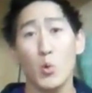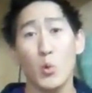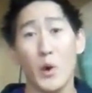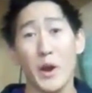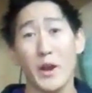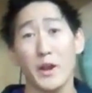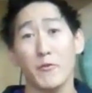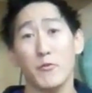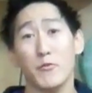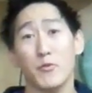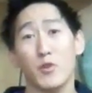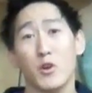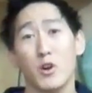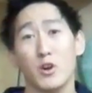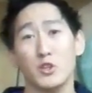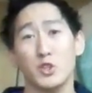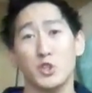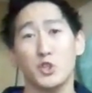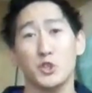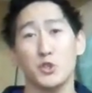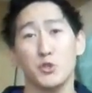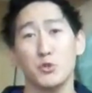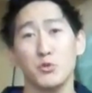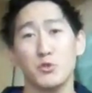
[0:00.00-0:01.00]
we're waiting for our
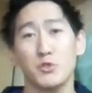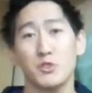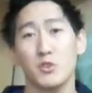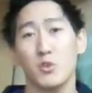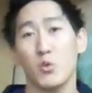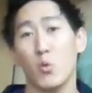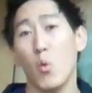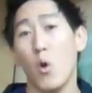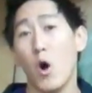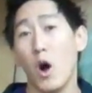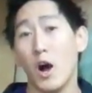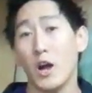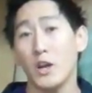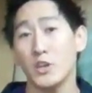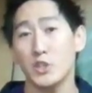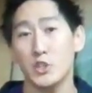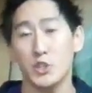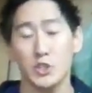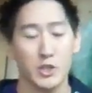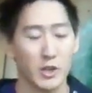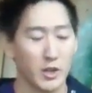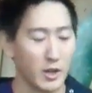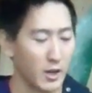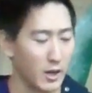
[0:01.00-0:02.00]
shoes to
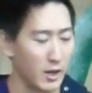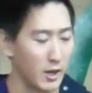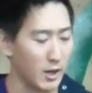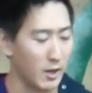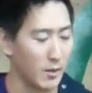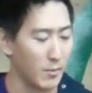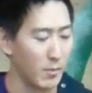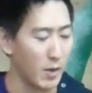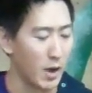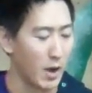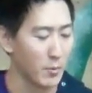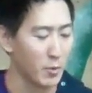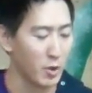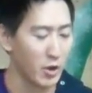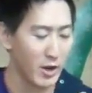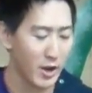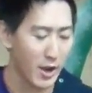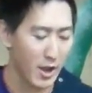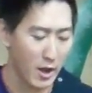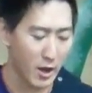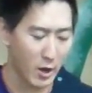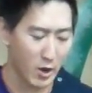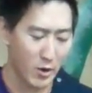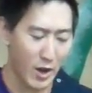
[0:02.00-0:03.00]
wash, I'm going
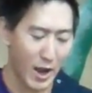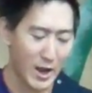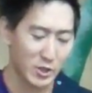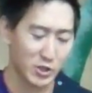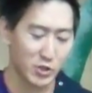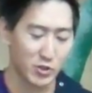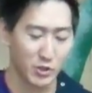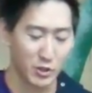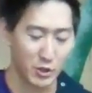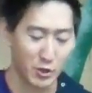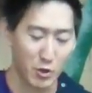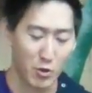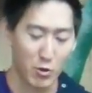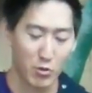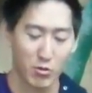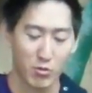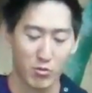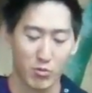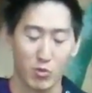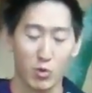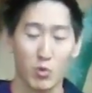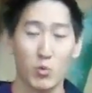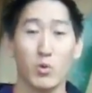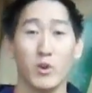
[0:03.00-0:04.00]
to actually go
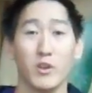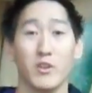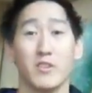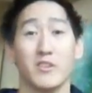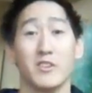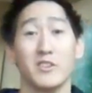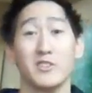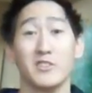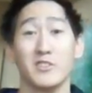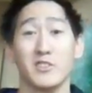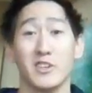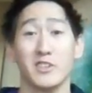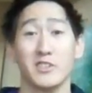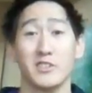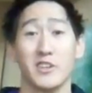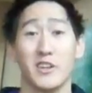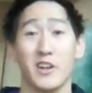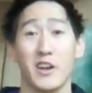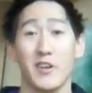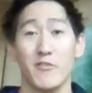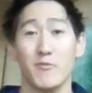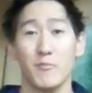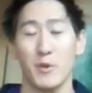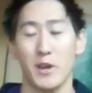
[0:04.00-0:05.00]
through one of these things that
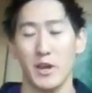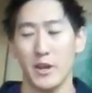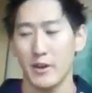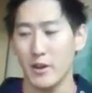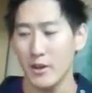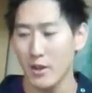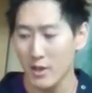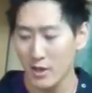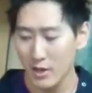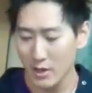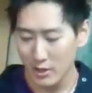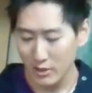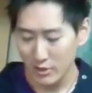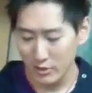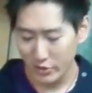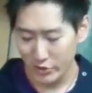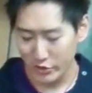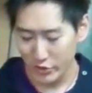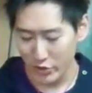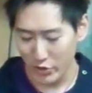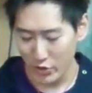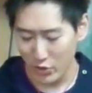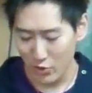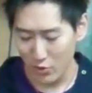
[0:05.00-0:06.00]
I've made.
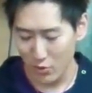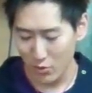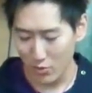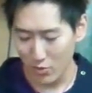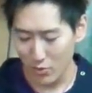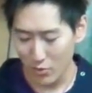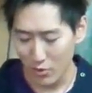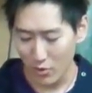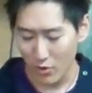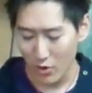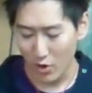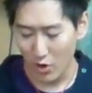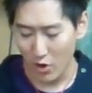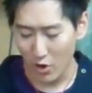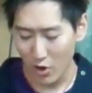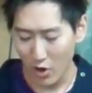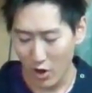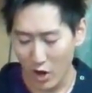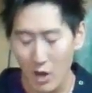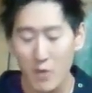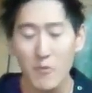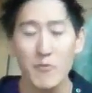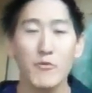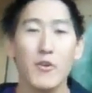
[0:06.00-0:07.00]
So
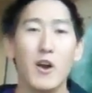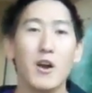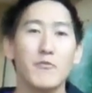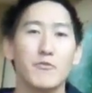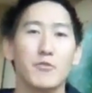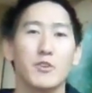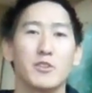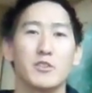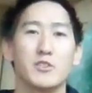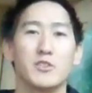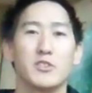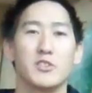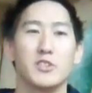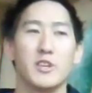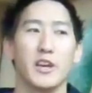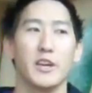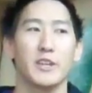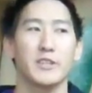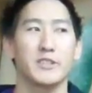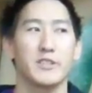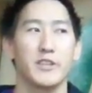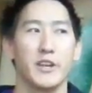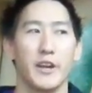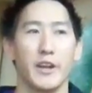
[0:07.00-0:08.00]
I'm
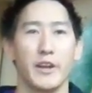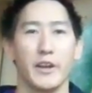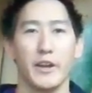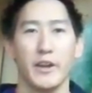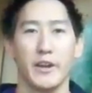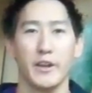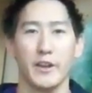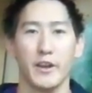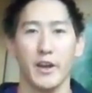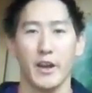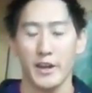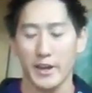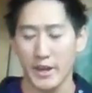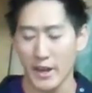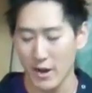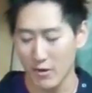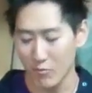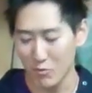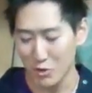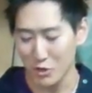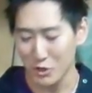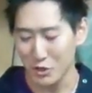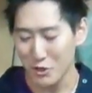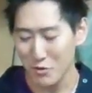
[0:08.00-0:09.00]
5'6" and I
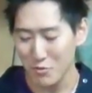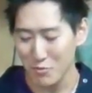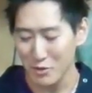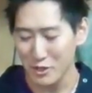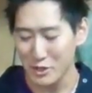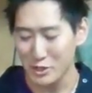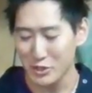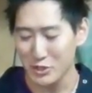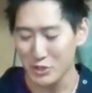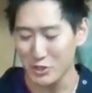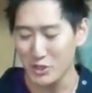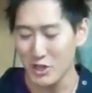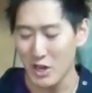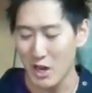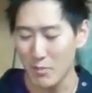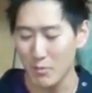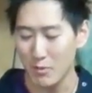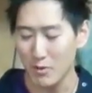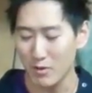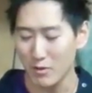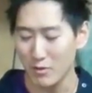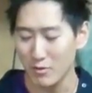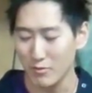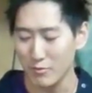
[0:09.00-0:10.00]
can't really reach the top
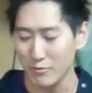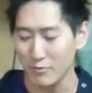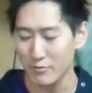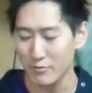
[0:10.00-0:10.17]
of